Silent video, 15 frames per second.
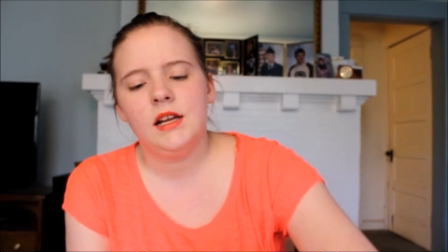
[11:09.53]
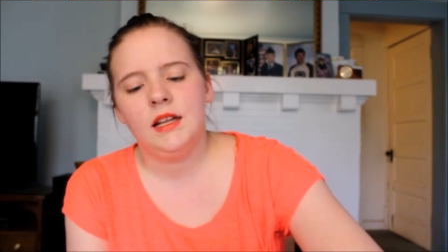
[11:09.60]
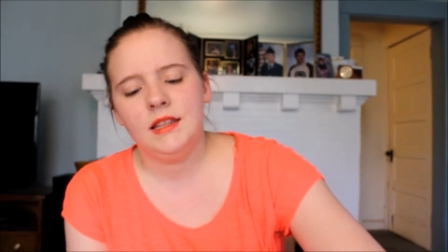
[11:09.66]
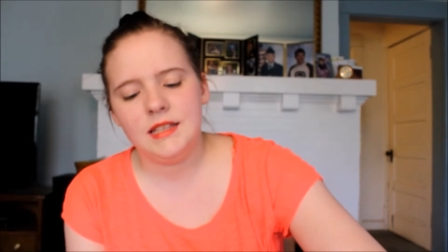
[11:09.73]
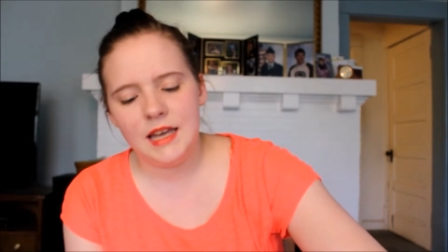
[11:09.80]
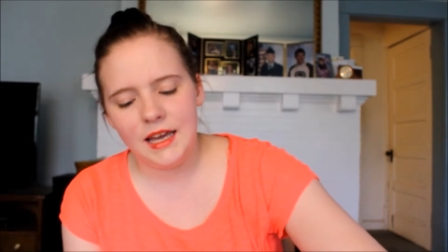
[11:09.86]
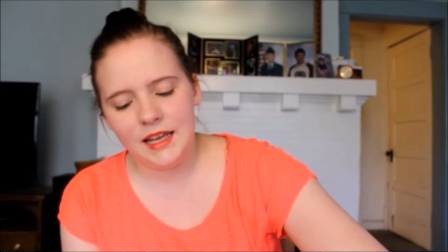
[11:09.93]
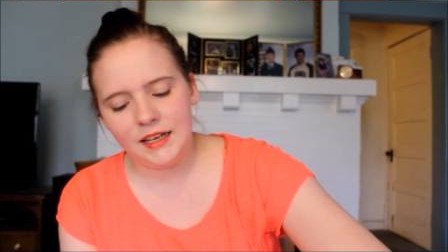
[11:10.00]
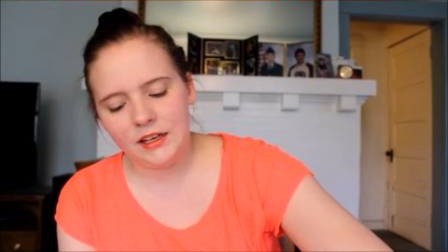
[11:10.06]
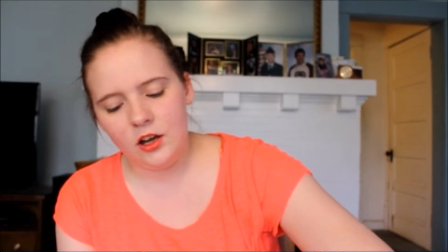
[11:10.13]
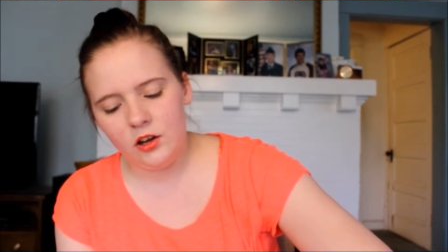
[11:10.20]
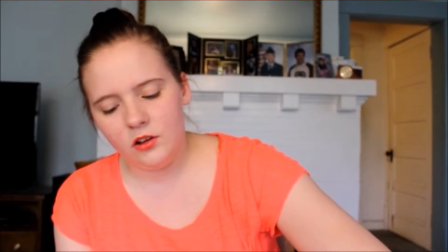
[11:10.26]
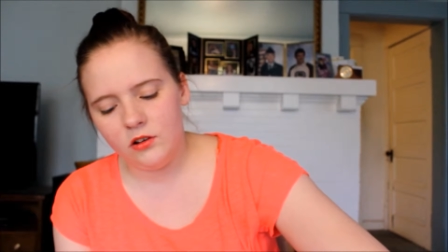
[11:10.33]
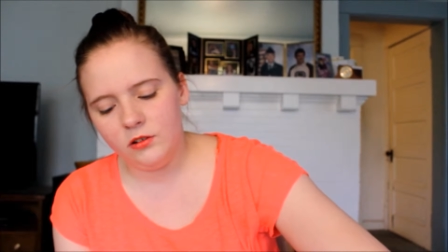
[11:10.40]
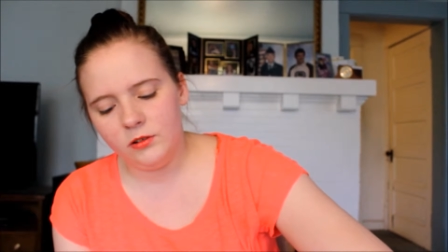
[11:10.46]
It's like a
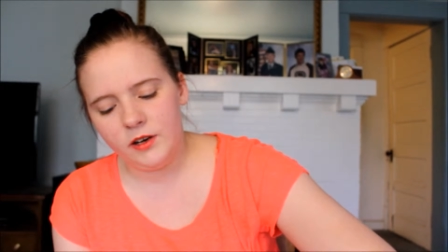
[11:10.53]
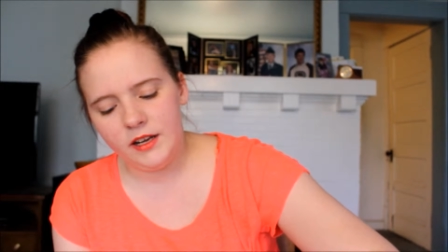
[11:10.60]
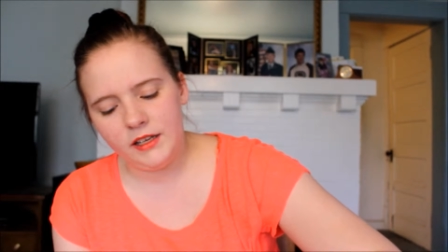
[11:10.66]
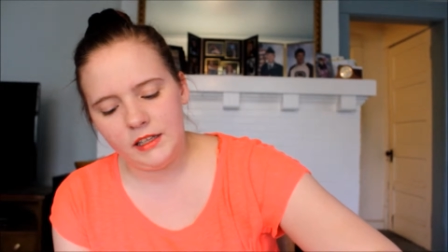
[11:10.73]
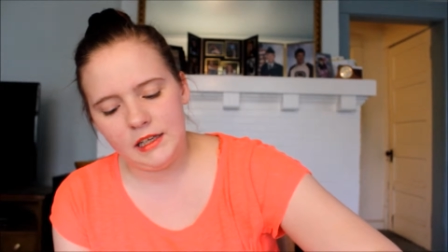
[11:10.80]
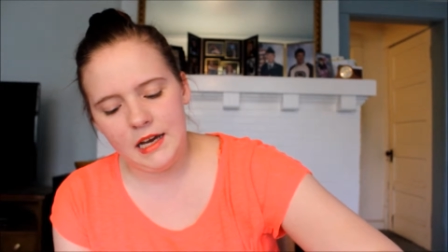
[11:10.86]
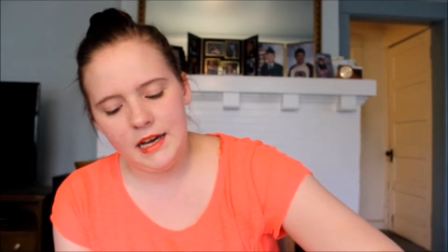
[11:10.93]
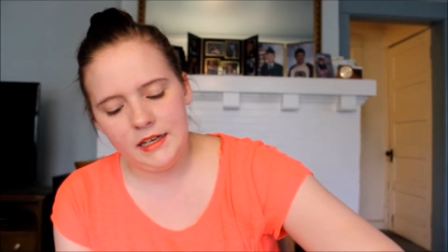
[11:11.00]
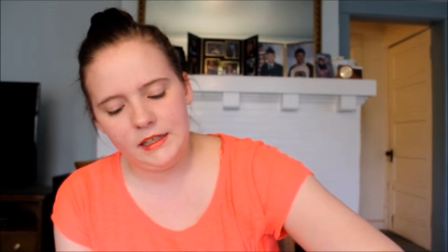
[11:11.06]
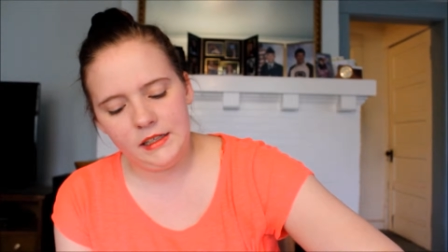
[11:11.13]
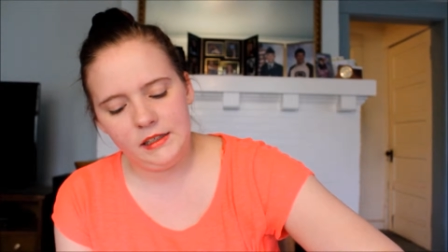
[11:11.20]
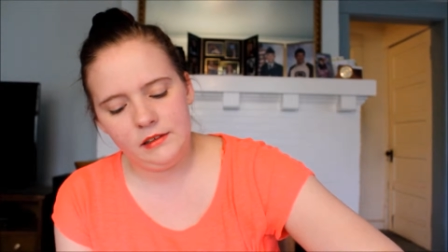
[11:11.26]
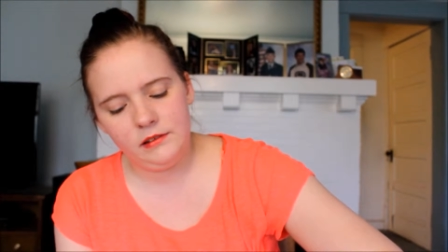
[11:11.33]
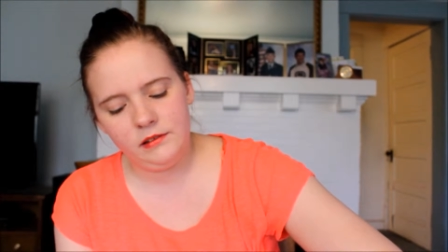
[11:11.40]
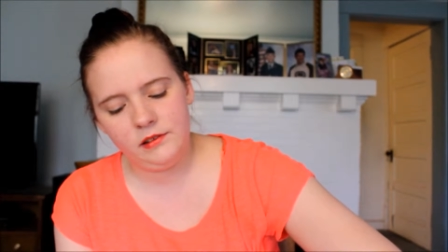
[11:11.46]
knuckle ring
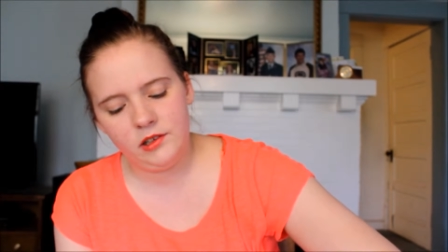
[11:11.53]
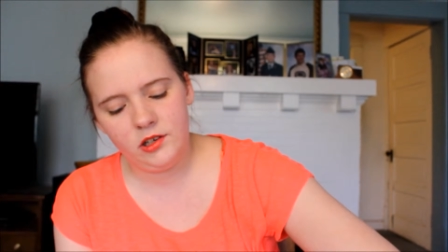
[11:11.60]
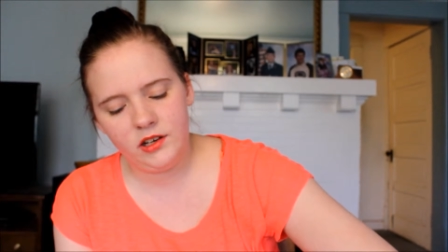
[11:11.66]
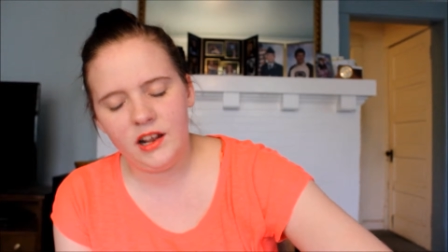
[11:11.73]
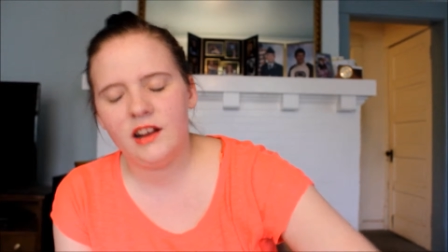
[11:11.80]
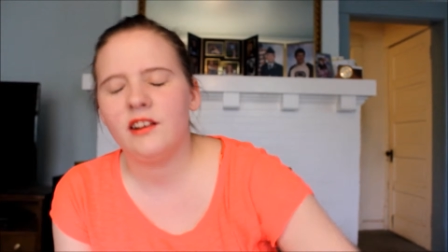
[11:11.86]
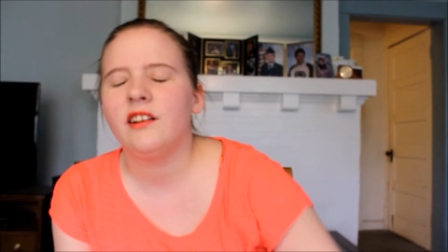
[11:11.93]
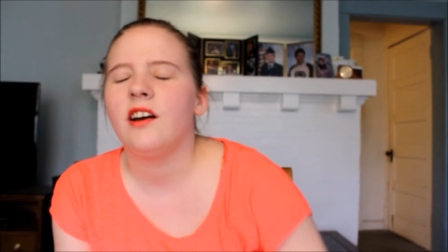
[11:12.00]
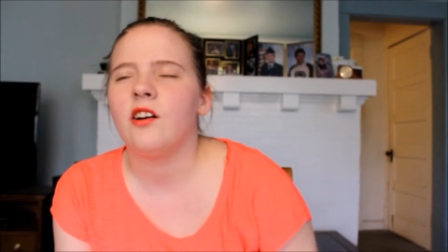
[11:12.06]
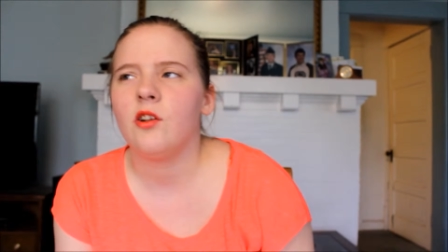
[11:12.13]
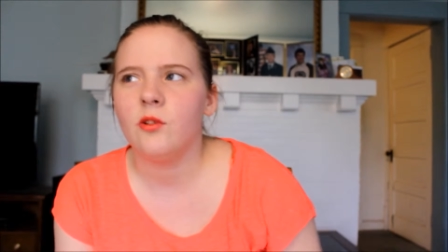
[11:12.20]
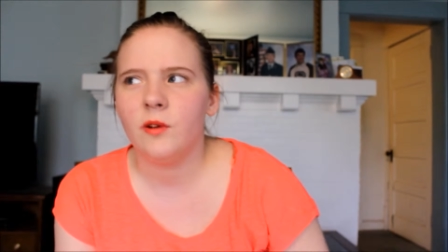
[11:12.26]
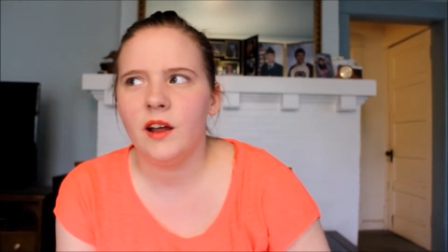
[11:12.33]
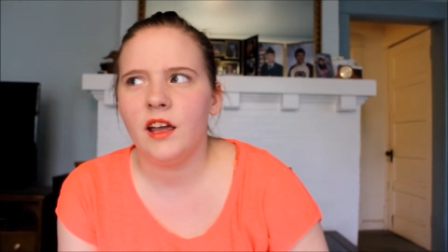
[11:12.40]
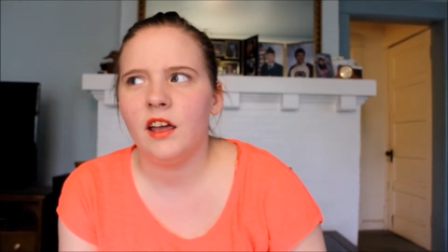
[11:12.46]
kinda. Not a
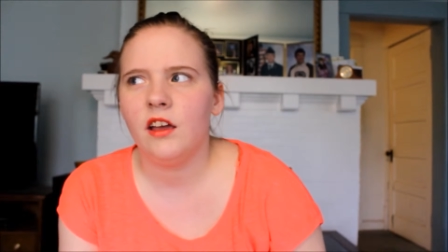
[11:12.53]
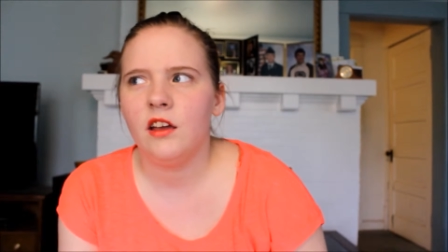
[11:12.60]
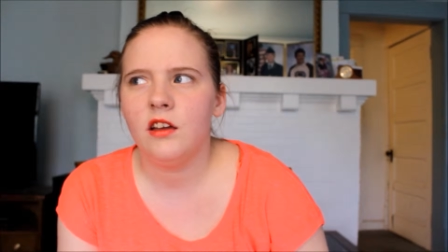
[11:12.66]
knuckle ring.